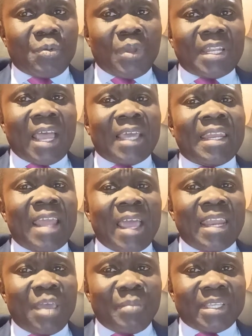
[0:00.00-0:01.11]
what are the
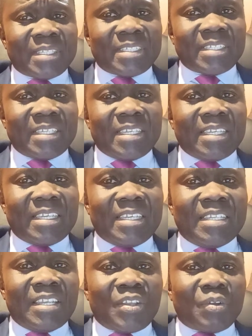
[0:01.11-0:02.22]
dynamics
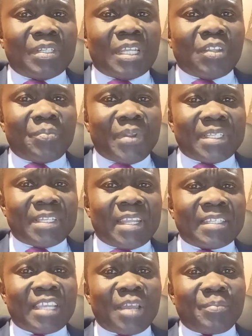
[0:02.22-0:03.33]
in the conduct of
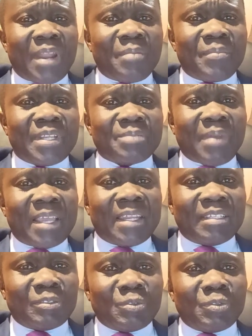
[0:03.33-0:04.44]
presidential primaries by
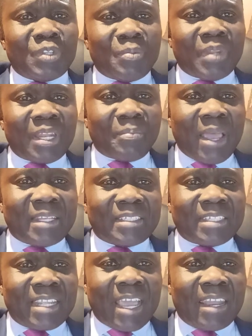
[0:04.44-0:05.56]
the two dominant parties
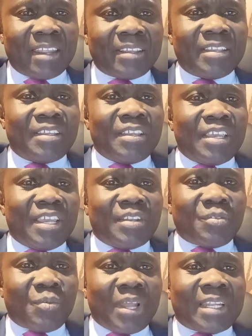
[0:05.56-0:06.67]
in Ghana,
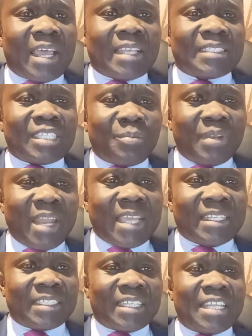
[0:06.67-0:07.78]
and what has
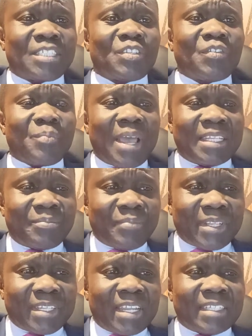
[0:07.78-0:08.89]
stabilized the selection of party
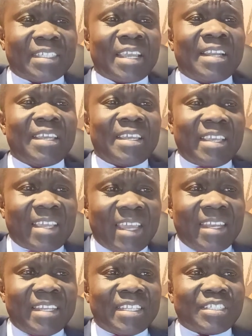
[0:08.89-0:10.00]
presidential
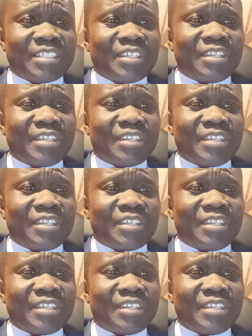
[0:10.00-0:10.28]
candidates